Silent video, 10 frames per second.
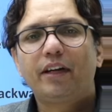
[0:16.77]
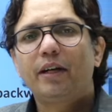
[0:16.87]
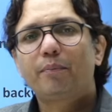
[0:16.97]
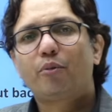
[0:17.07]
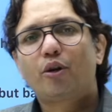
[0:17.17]

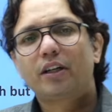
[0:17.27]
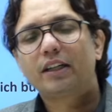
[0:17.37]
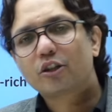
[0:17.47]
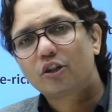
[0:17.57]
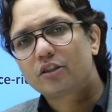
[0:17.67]

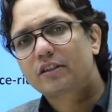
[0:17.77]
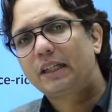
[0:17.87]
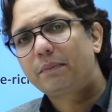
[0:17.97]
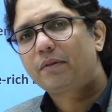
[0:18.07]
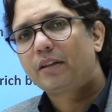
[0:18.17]
important
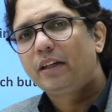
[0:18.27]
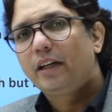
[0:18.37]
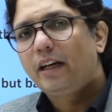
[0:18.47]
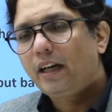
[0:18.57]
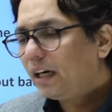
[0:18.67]
concept
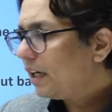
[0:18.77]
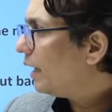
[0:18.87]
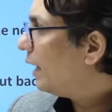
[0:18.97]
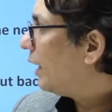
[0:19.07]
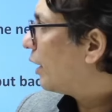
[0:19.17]
in
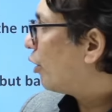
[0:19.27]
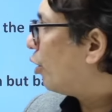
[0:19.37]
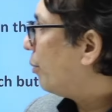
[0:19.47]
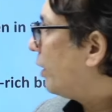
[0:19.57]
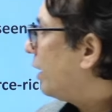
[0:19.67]
Indian
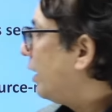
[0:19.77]
economy,